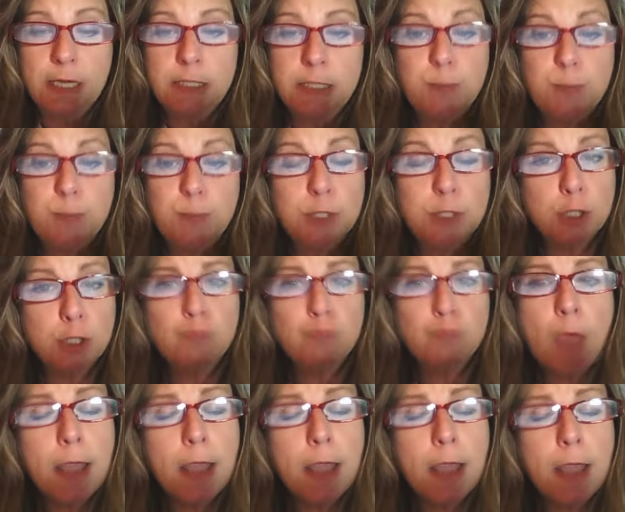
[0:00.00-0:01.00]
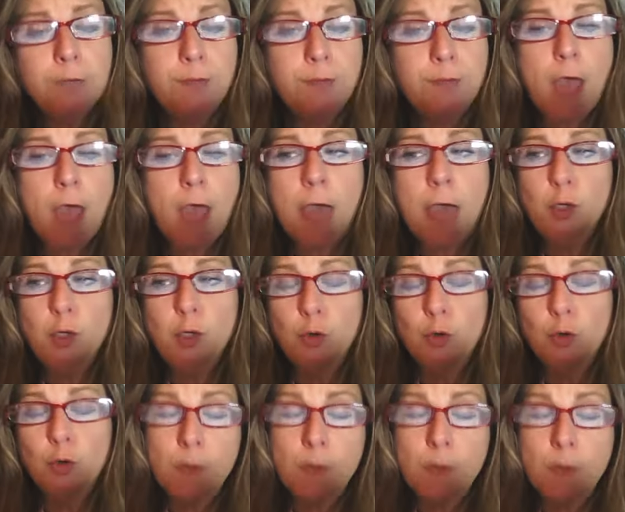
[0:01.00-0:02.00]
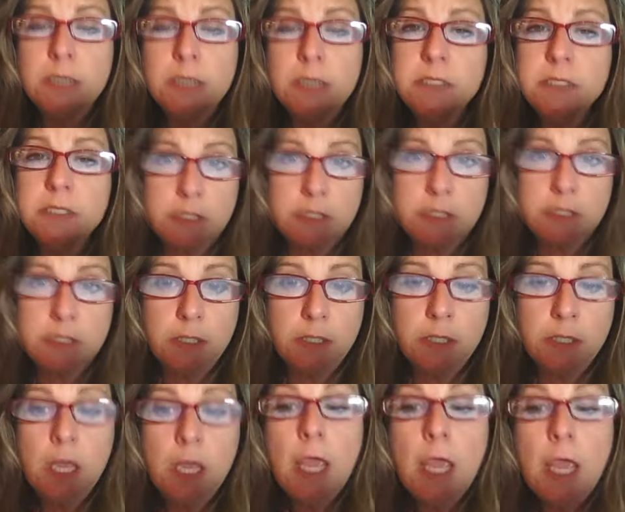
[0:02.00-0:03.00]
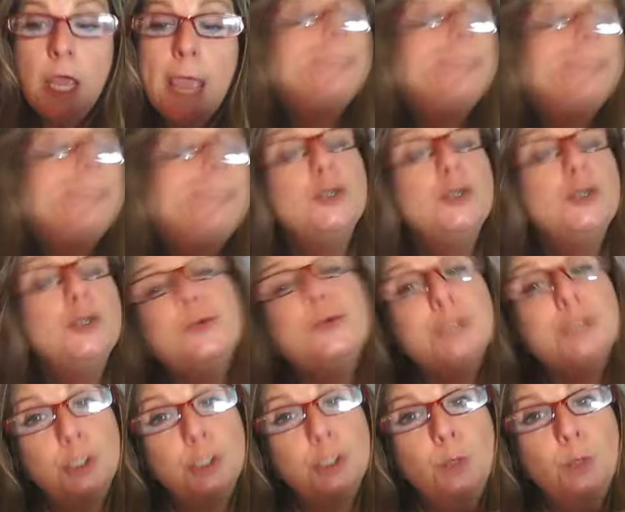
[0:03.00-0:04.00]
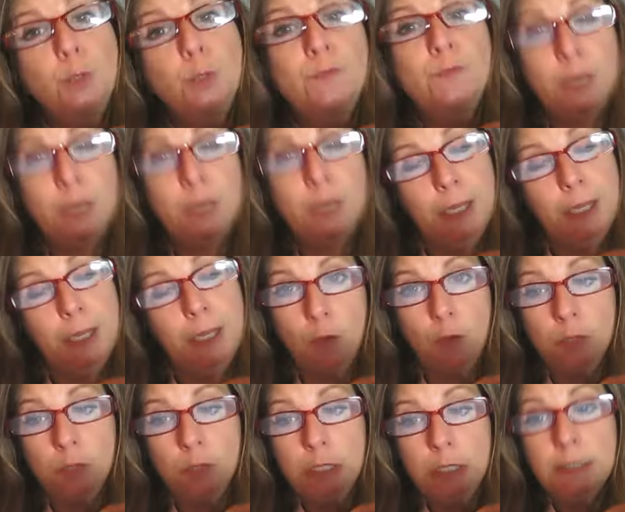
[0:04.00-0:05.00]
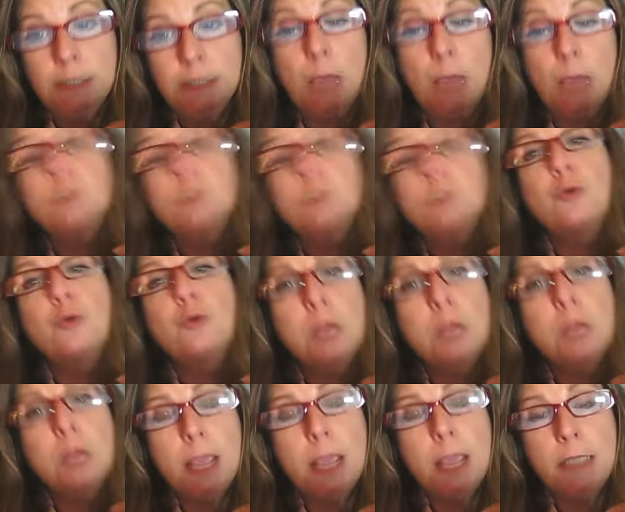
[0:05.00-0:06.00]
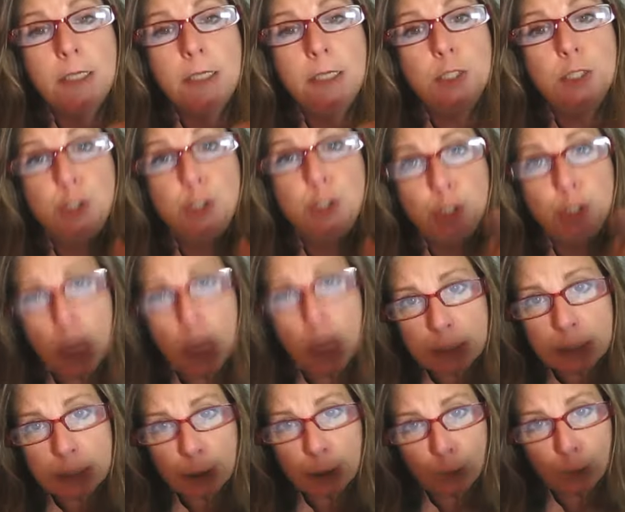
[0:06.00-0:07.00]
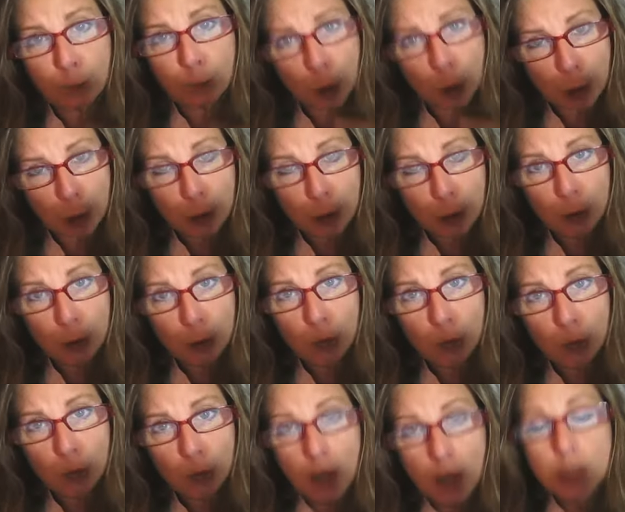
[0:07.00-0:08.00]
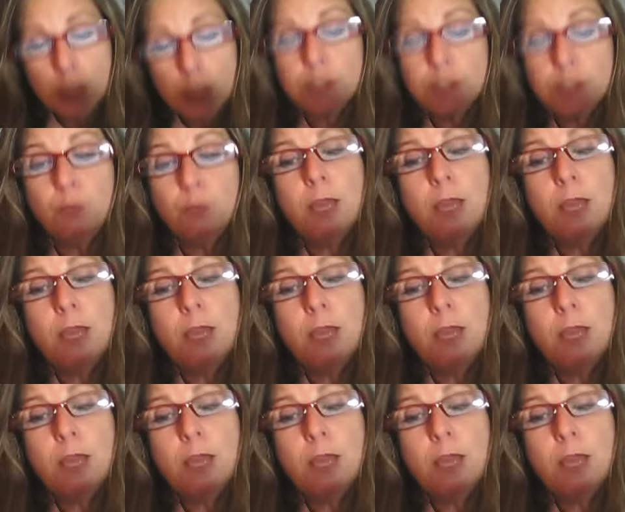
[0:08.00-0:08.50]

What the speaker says: But to the right of that, you're going to see a YouTube video that was created just for you so that